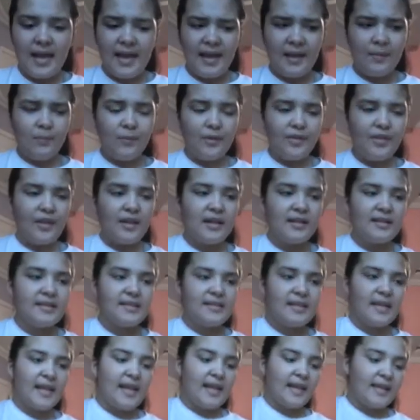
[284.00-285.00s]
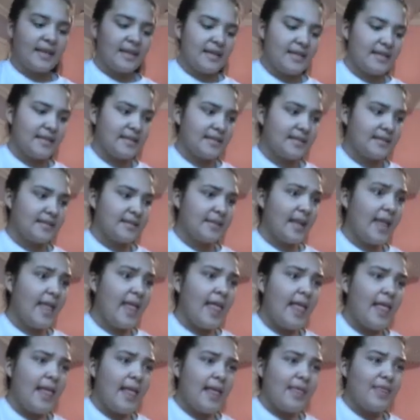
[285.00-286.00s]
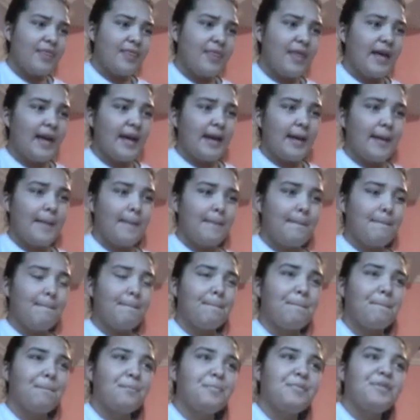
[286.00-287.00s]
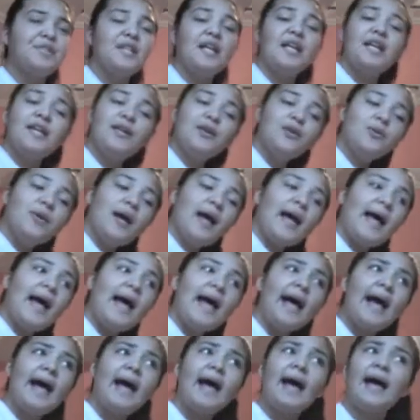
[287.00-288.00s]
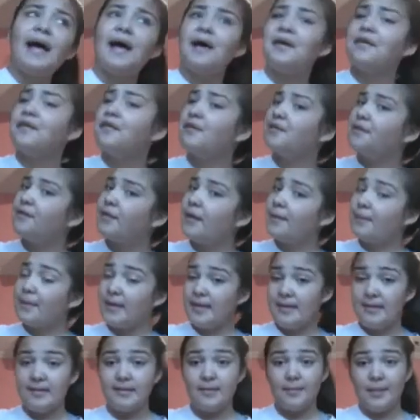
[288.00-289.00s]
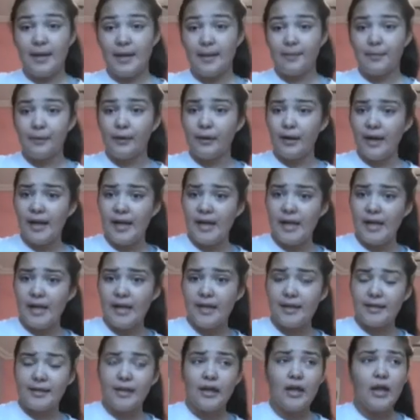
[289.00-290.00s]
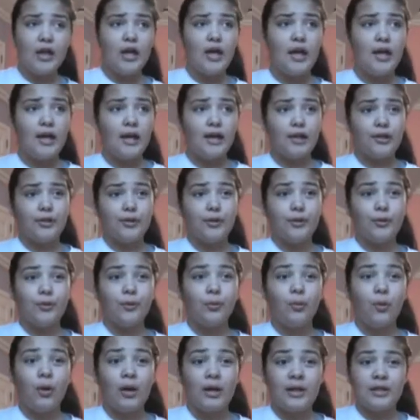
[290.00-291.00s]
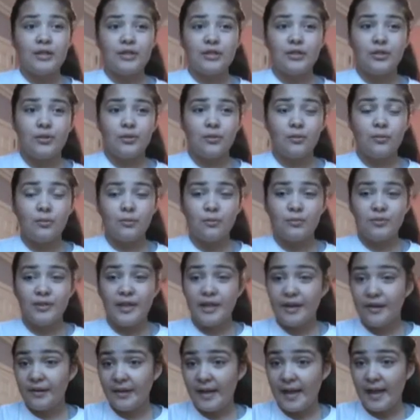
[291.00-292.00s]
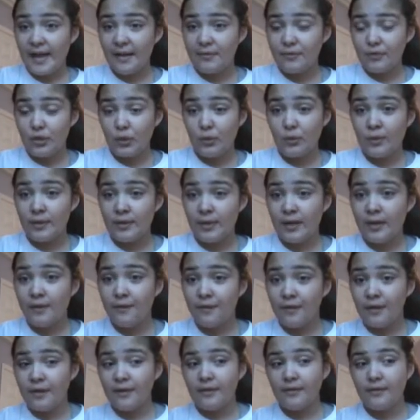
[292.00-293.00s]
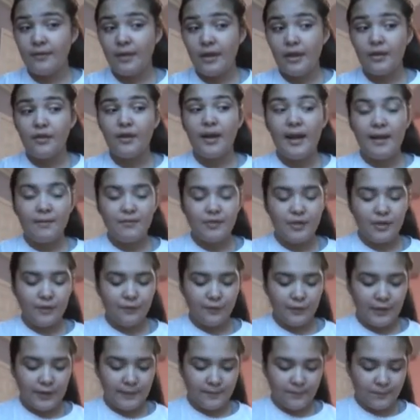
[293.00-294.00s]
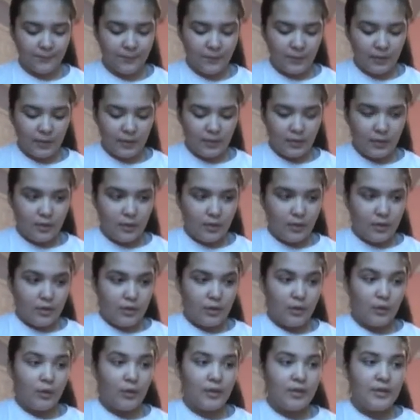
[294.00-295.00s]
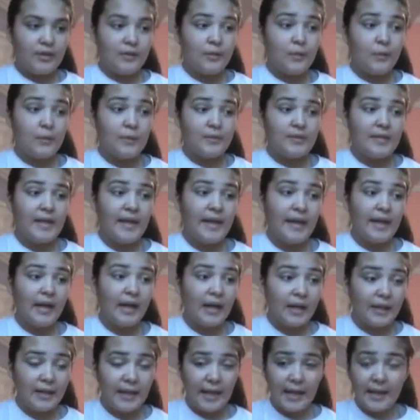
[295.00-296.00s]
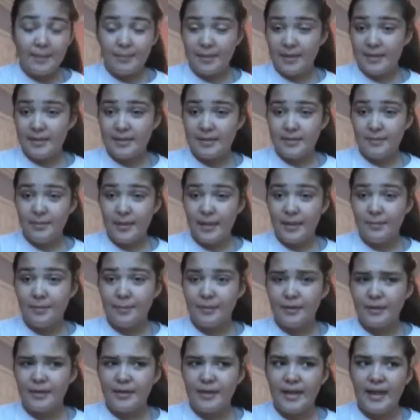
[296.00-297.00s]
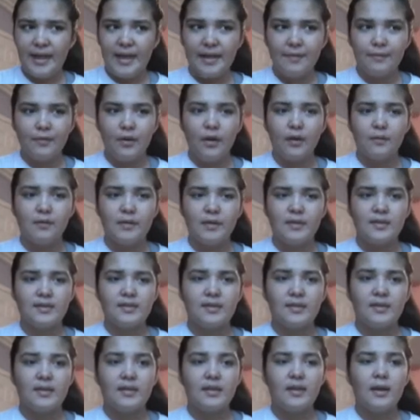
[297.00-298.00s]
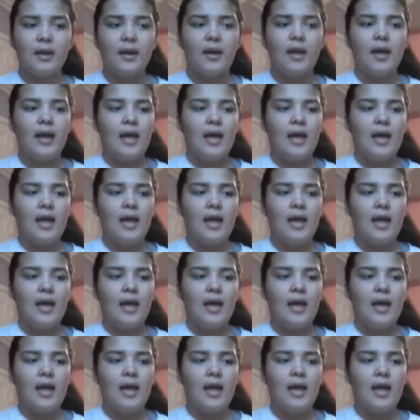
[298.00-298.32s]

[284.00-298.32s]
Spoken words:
And what that is saying is that, say you have a piece of paper and you want to tear it in half so you can give the other half to your friend. You're going to tear that piece of paper in half, obviously,